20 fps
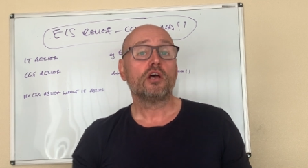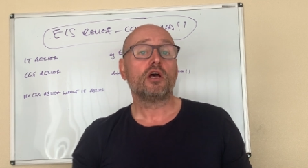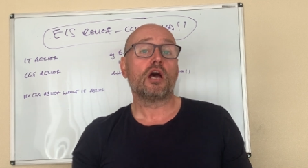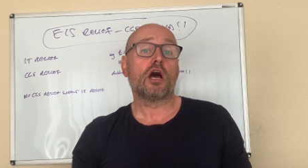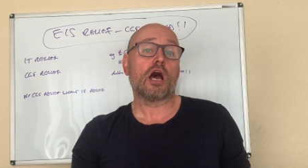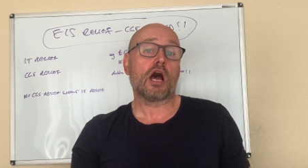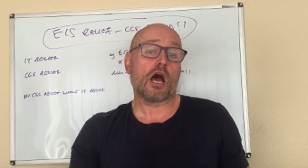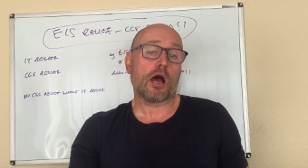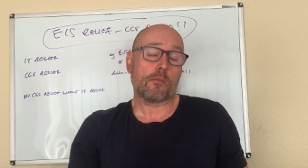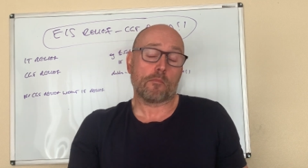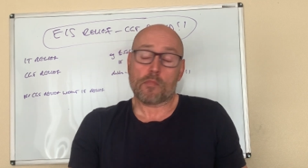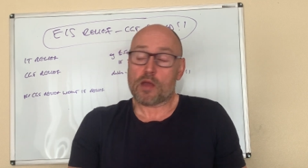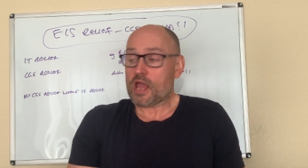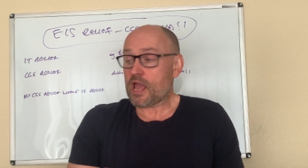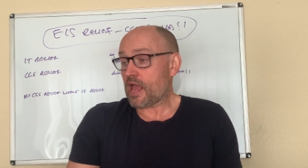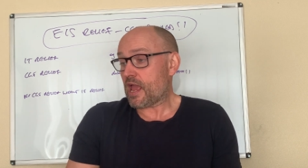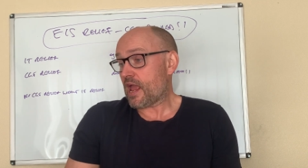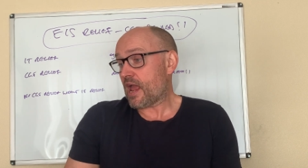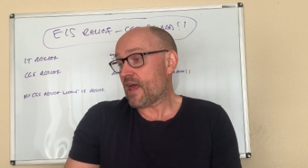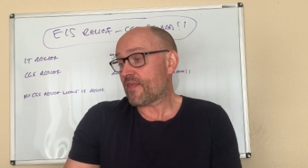and
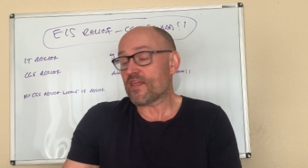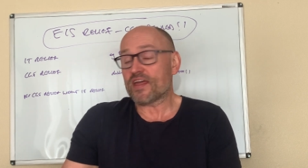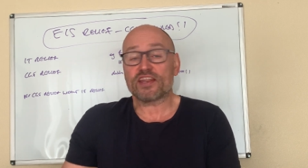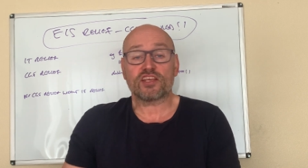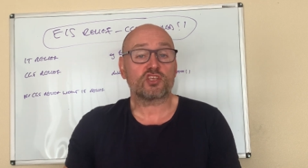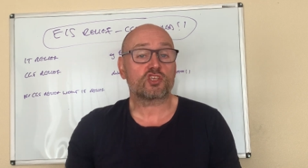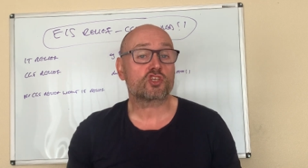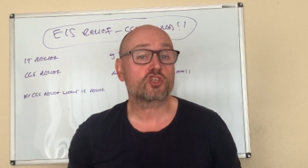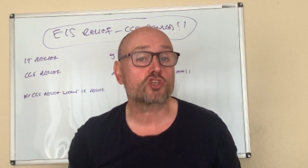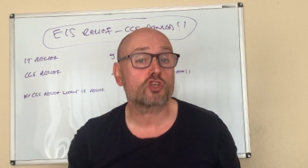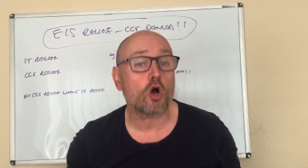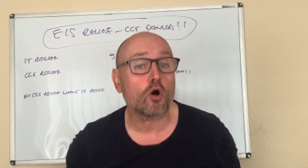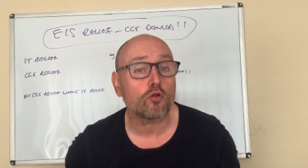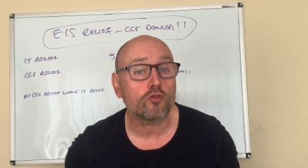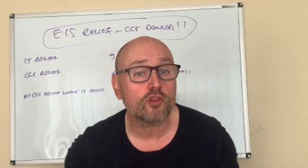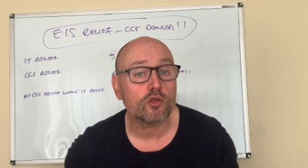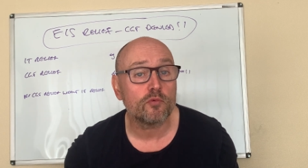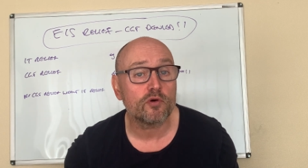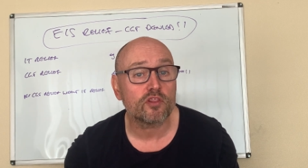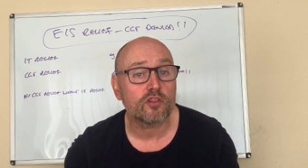then he sold
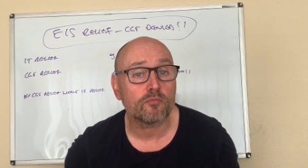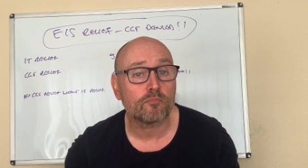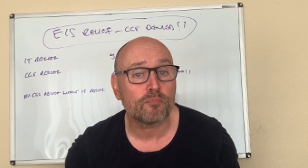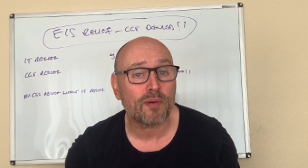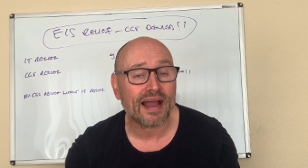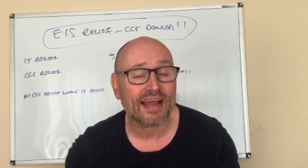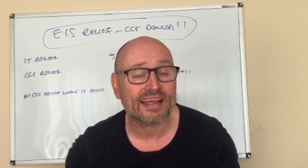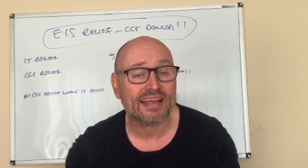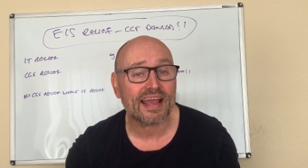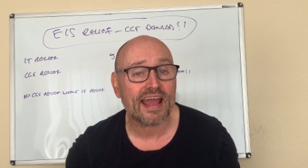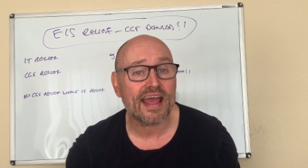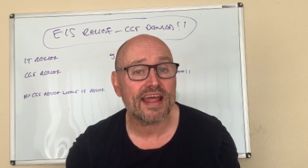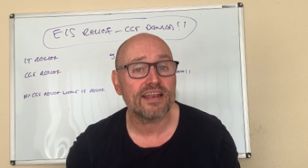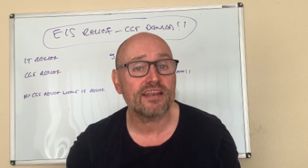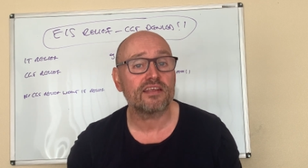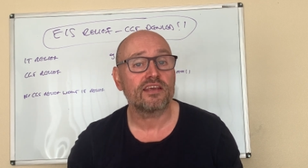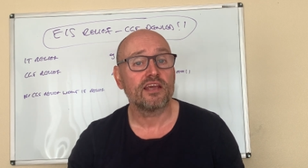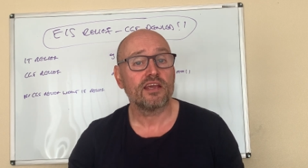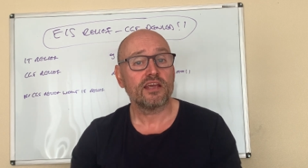them at the back end.